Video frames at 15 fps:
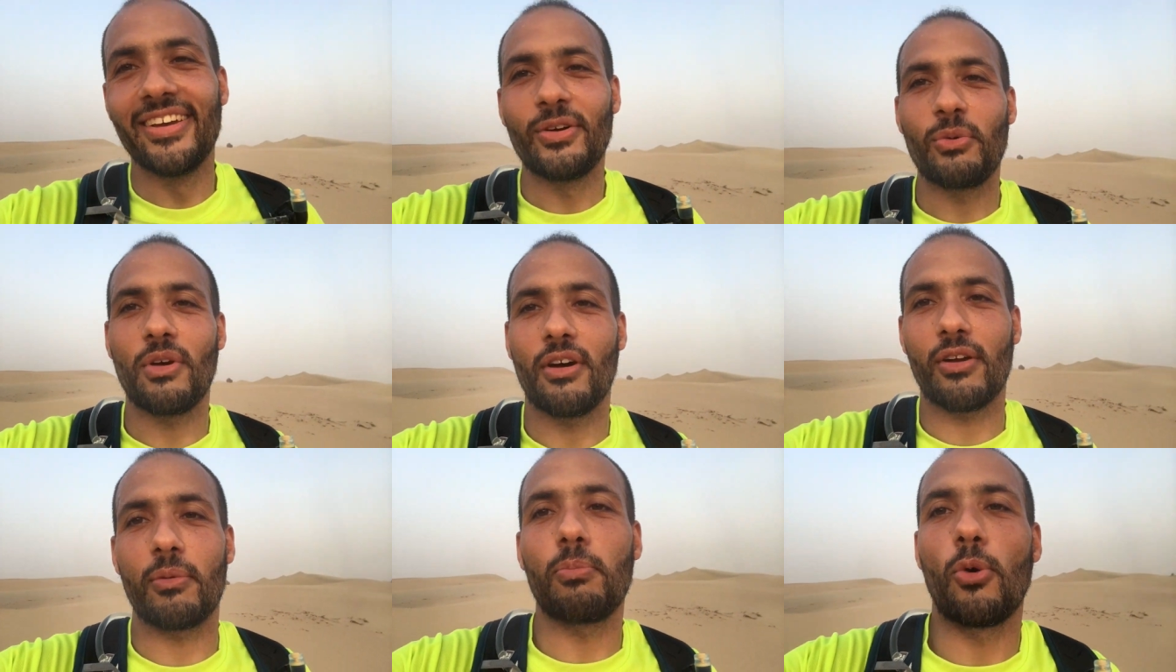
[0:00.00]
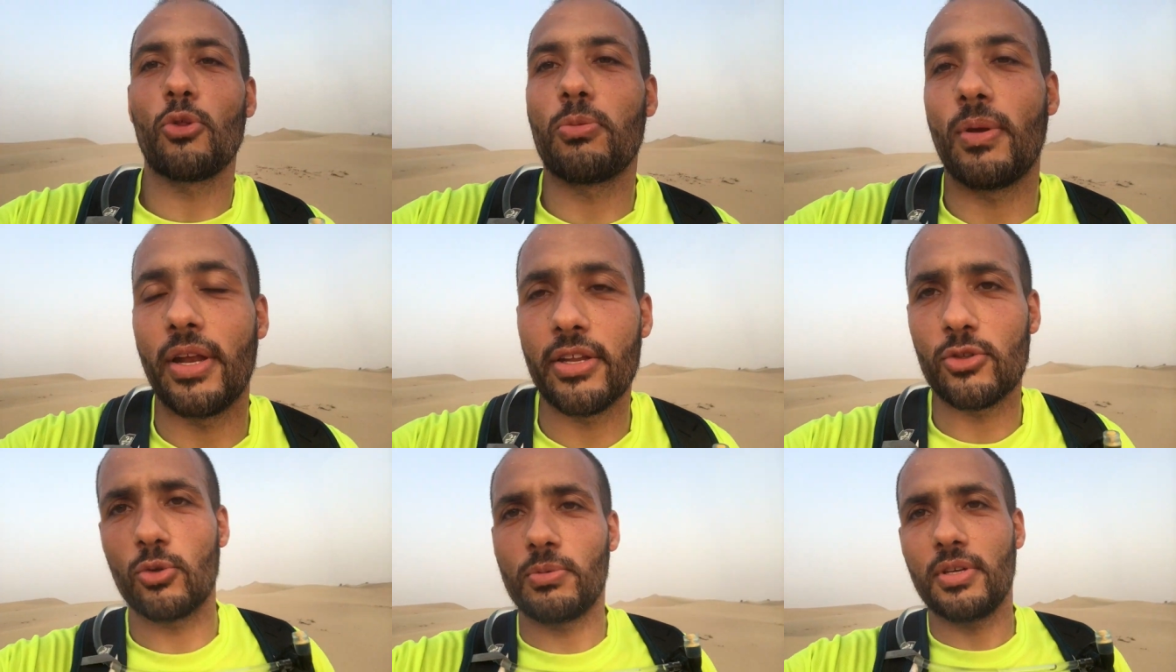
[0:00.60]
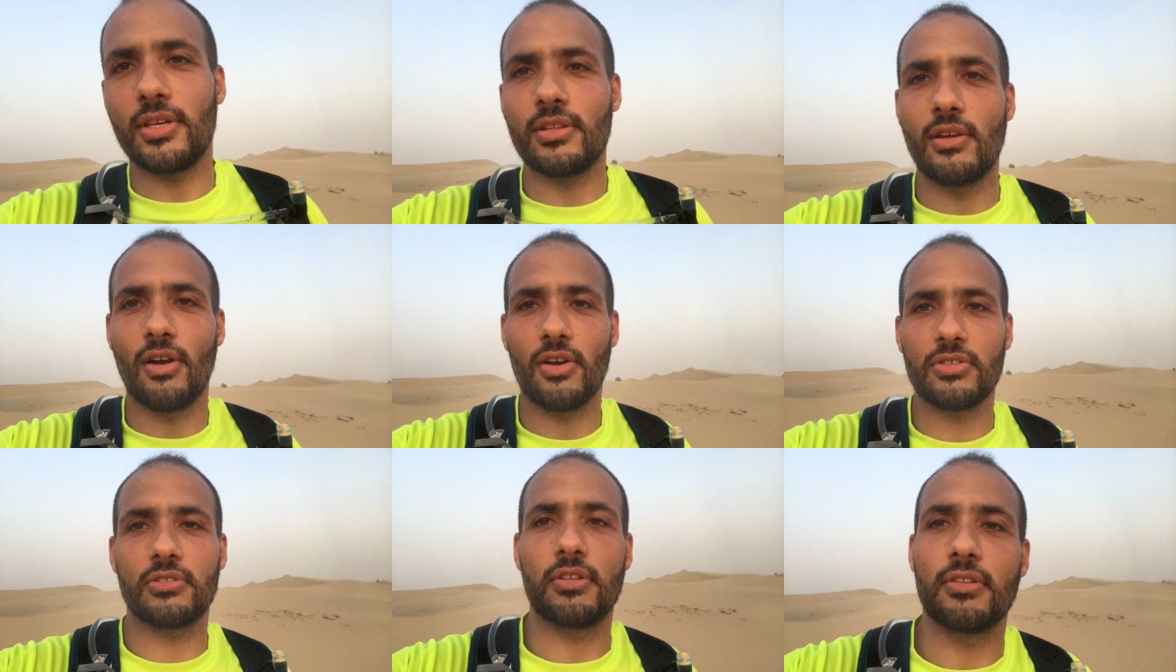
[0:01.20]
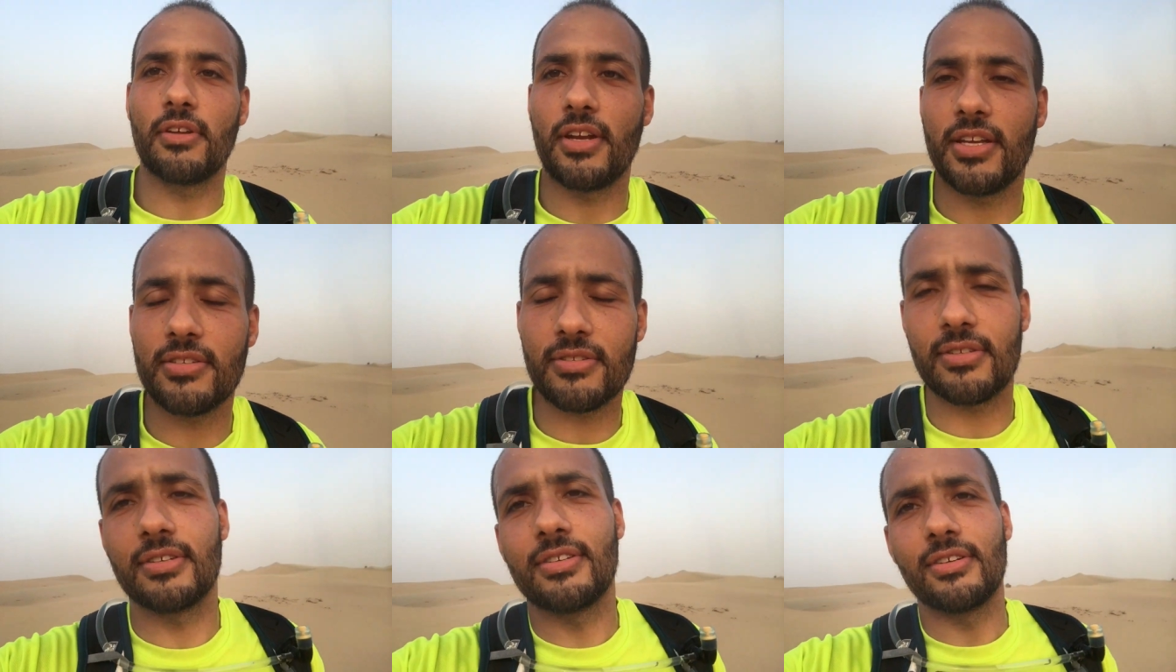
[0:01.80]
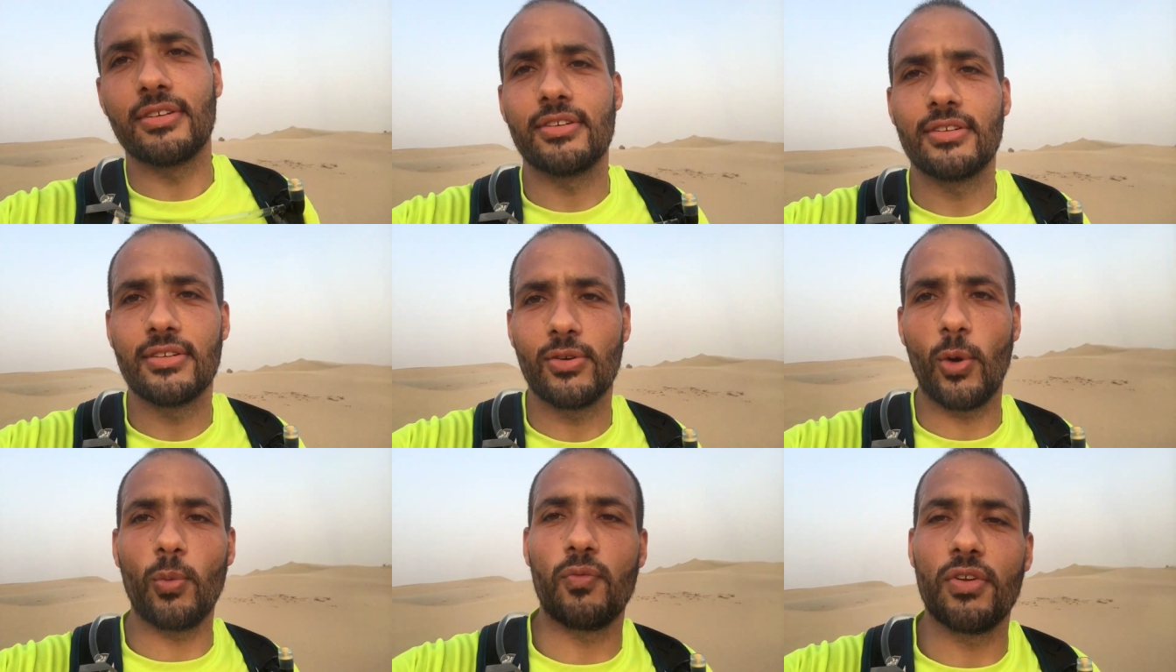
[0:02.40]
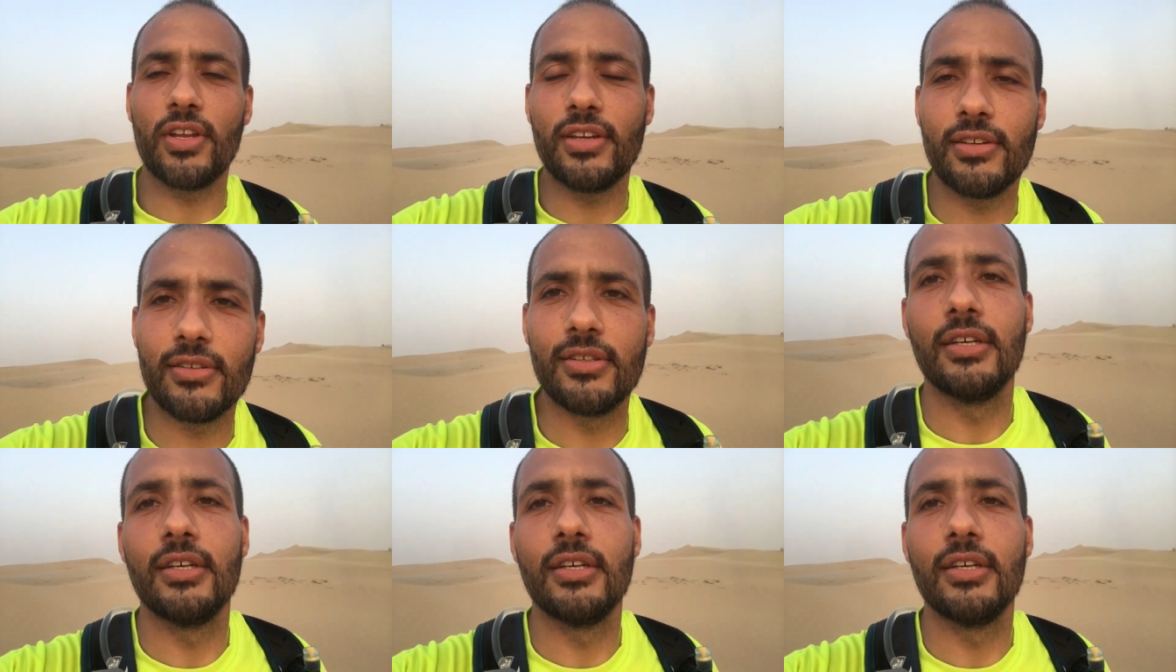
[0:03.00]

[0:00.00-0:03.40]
We are both planning to be the last in the race, hopefully.